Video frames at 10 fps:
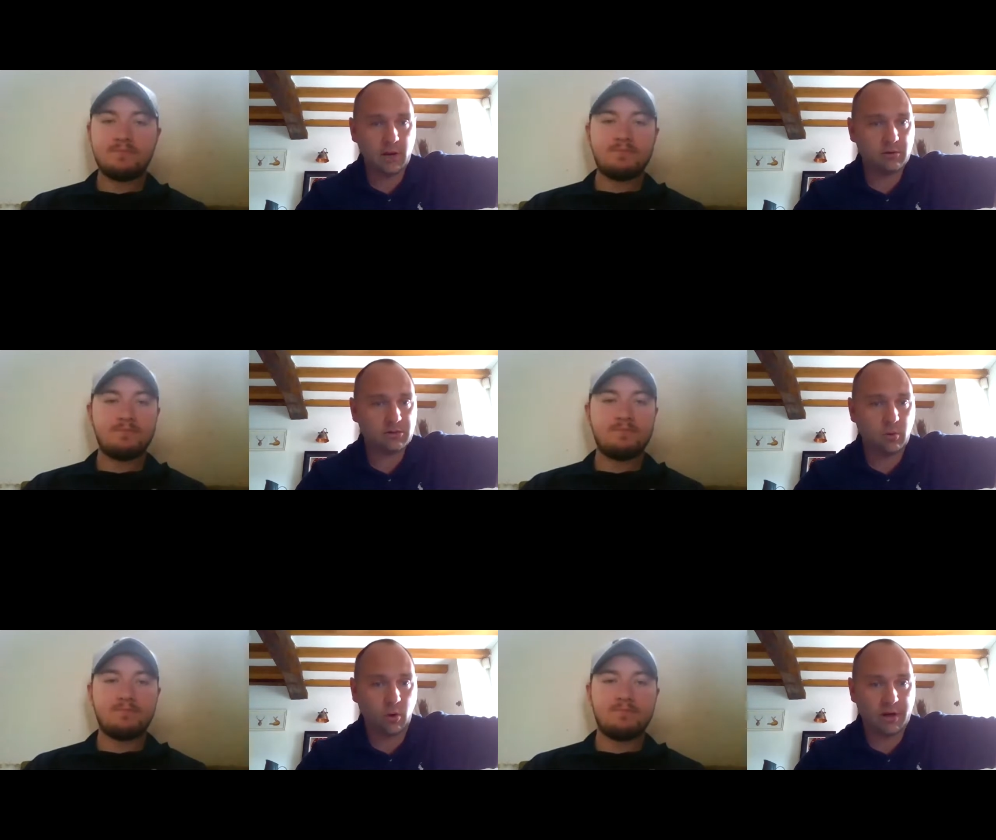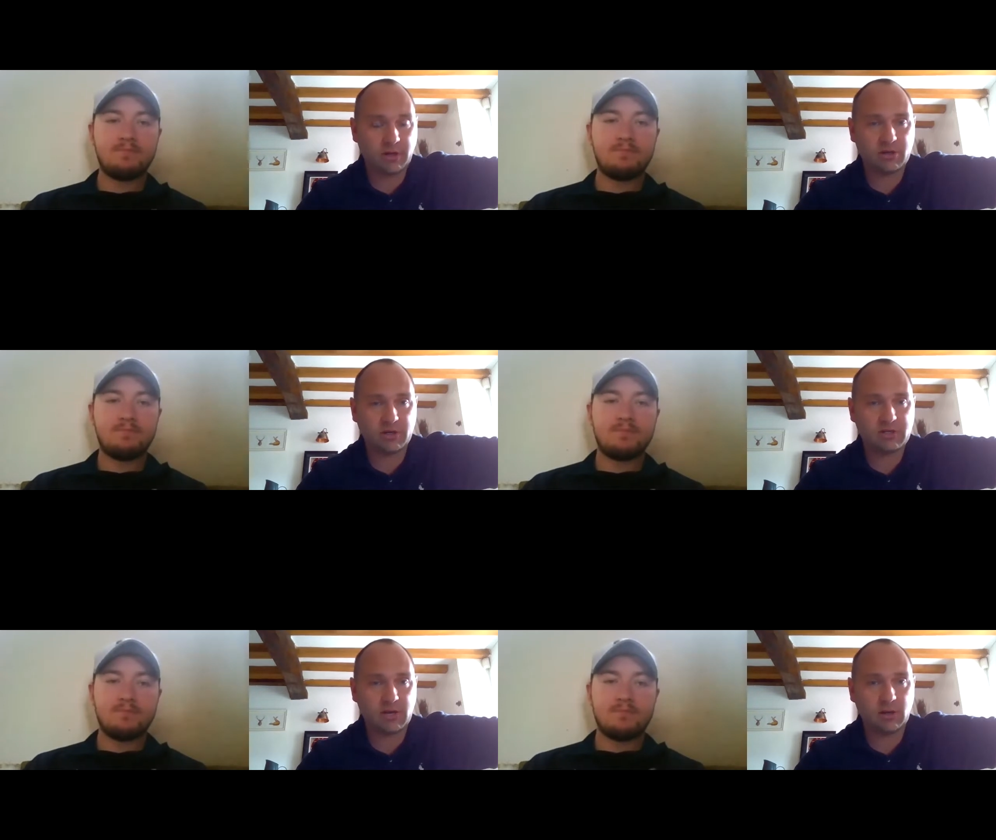Speaker 1: looks quite an
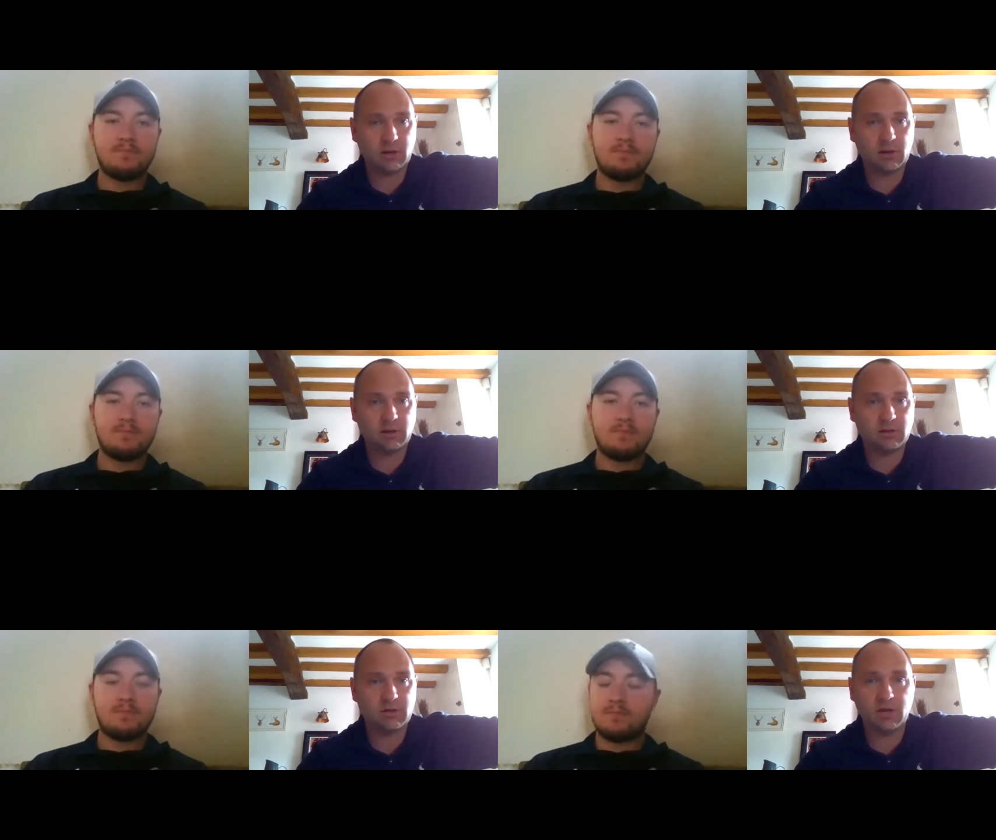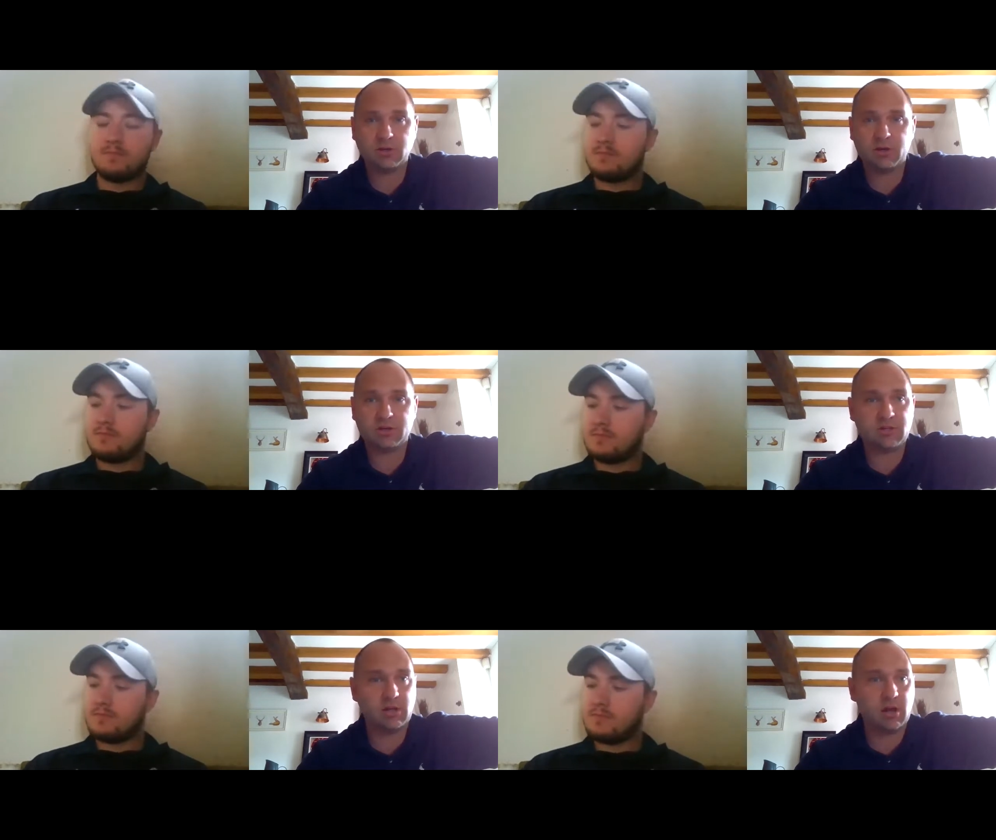interesting, in,
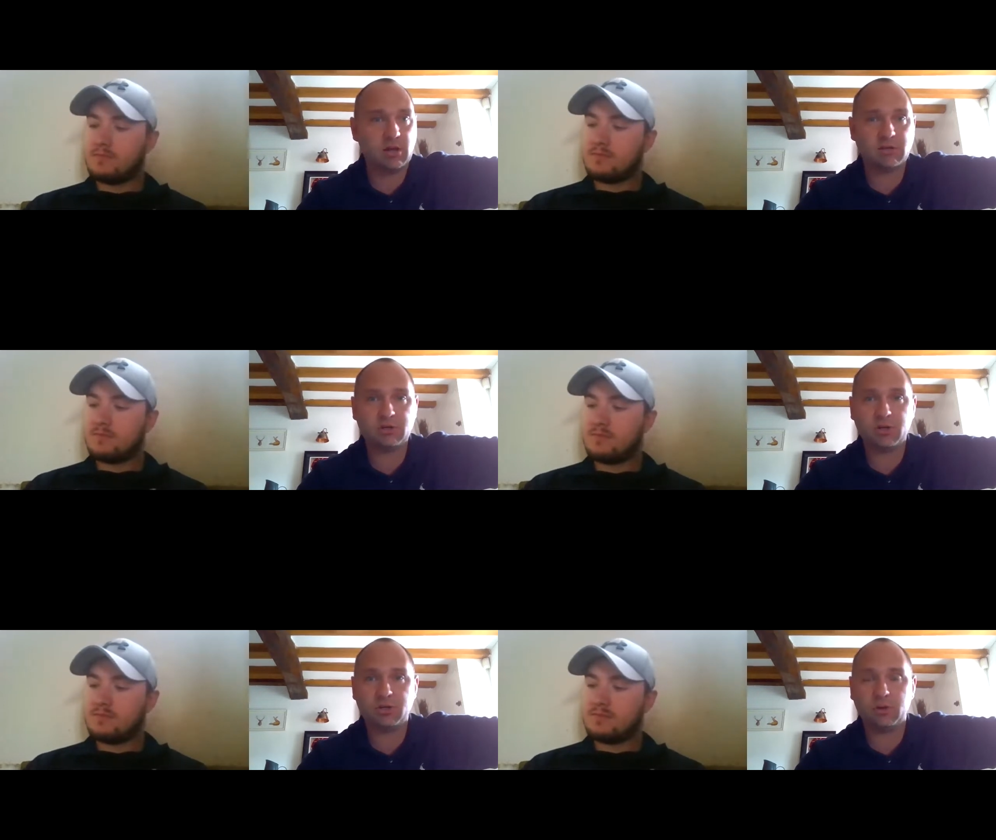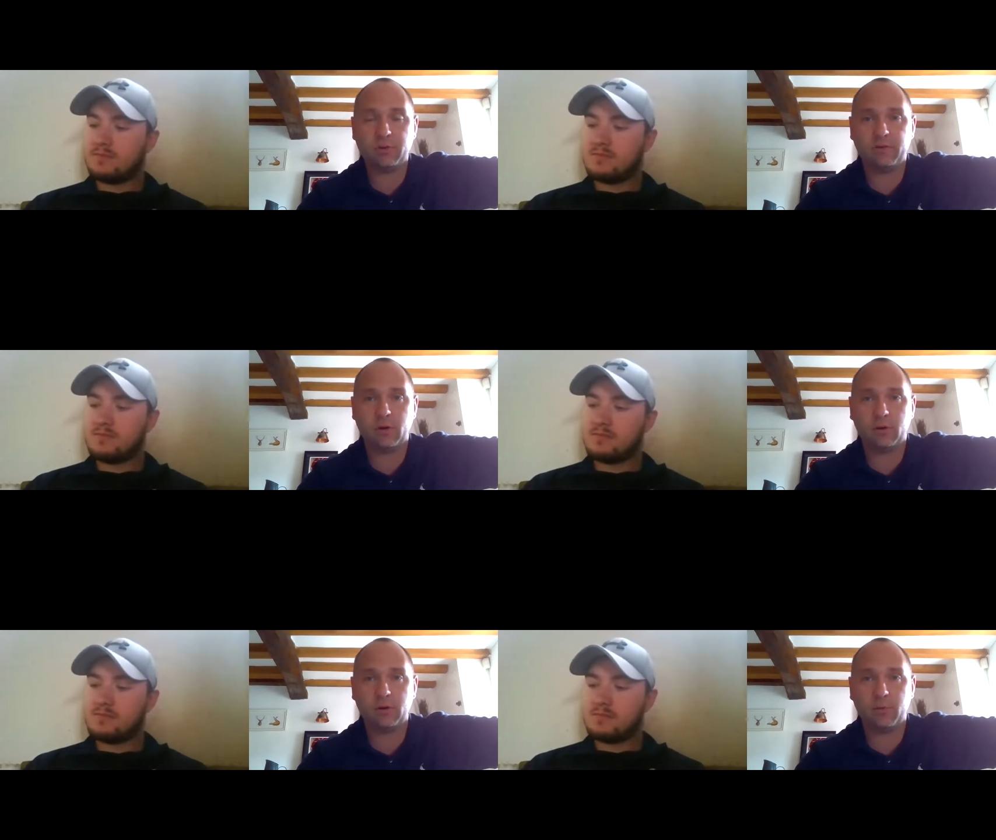interesting uh, discussion that we've
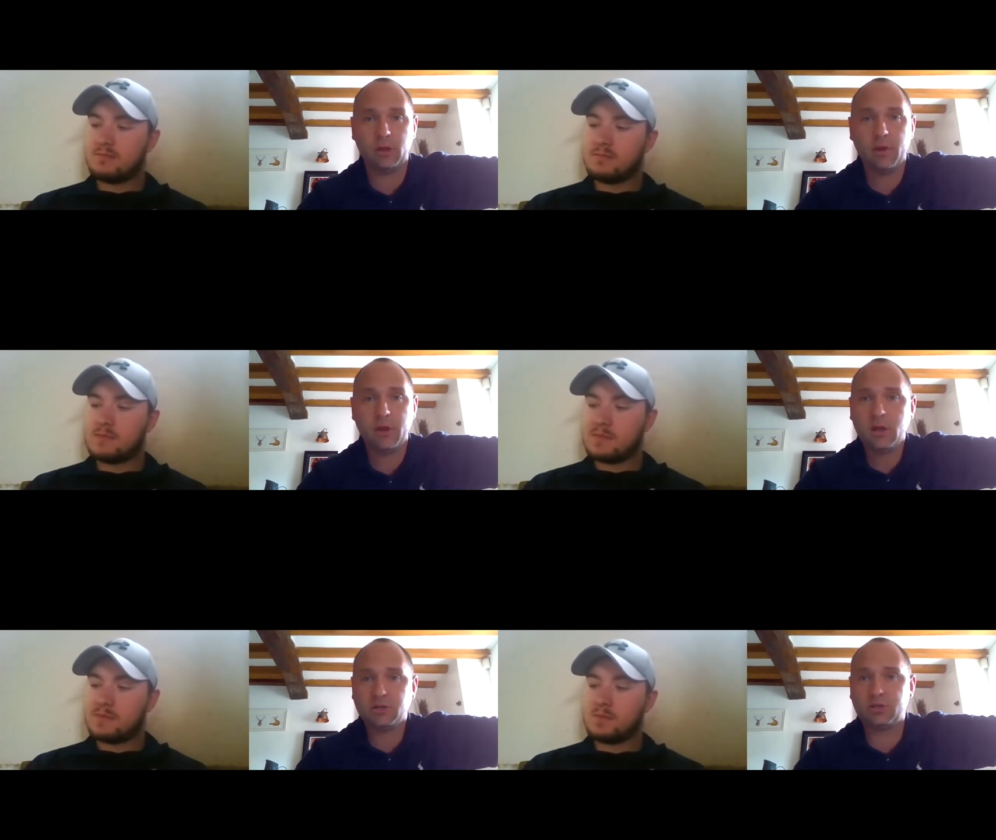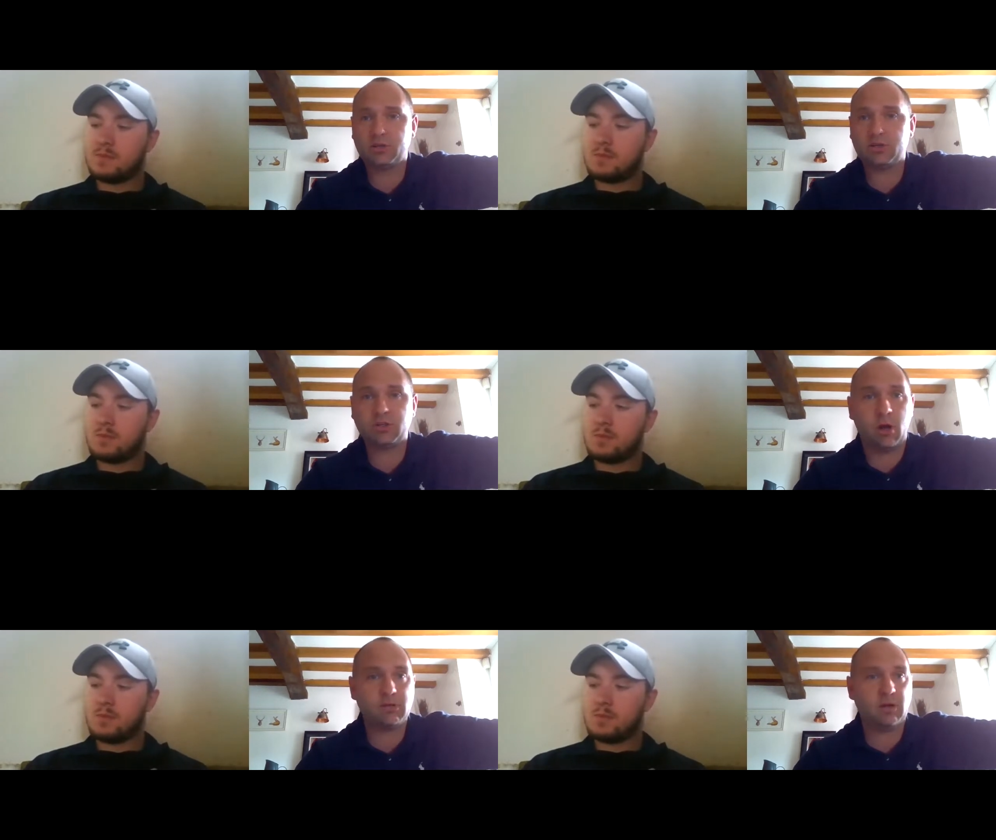got coming up. So, just to
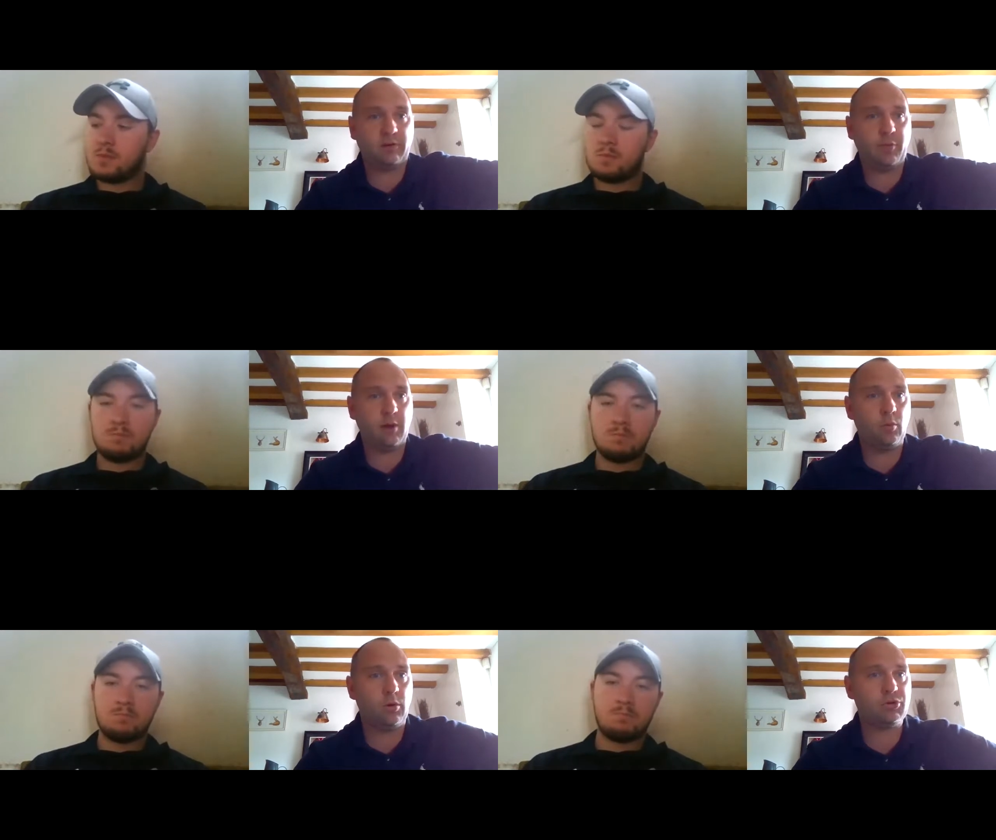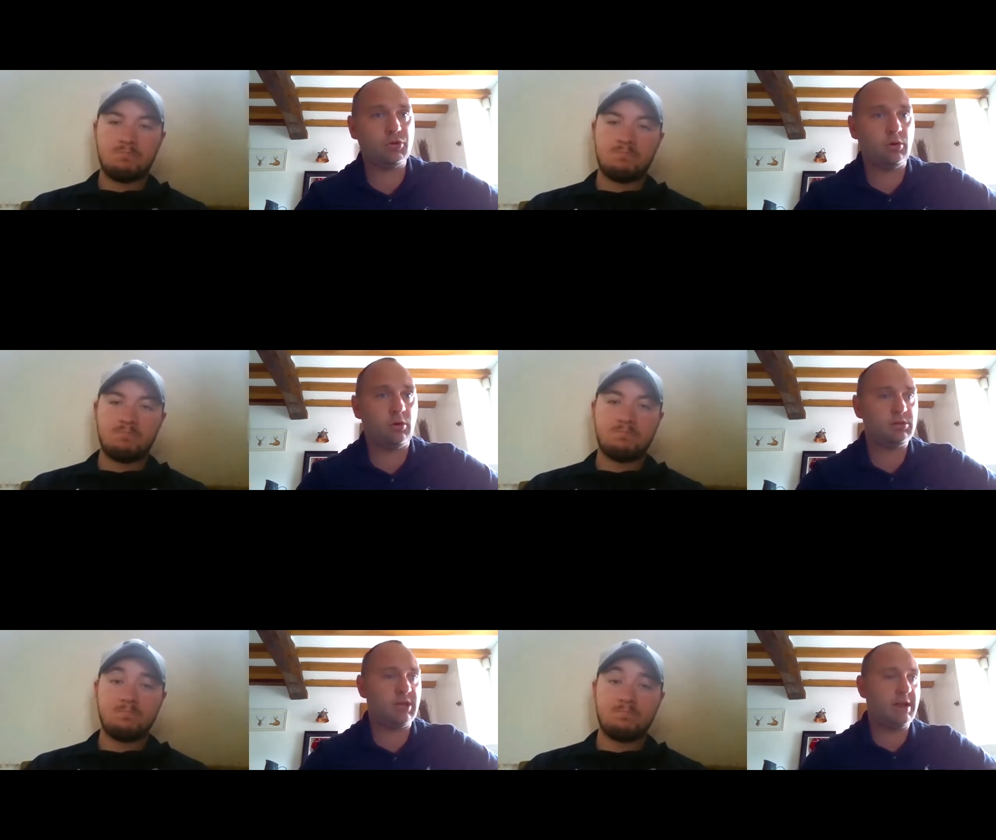start us off, Ben, what's your
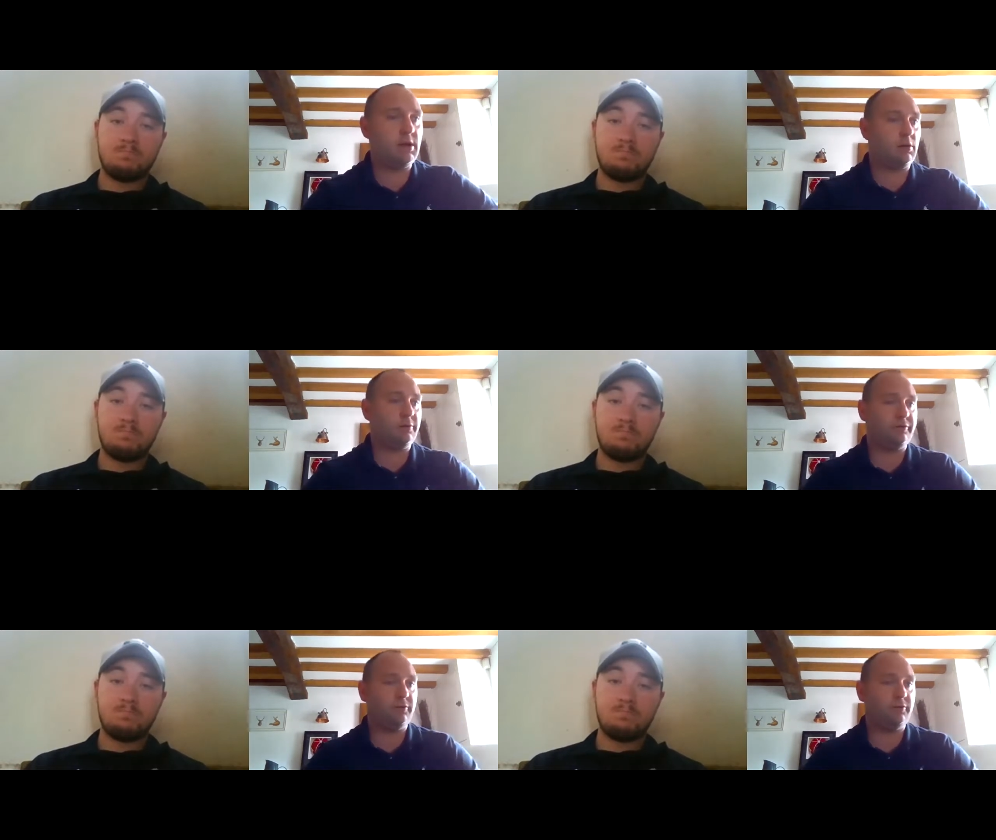take on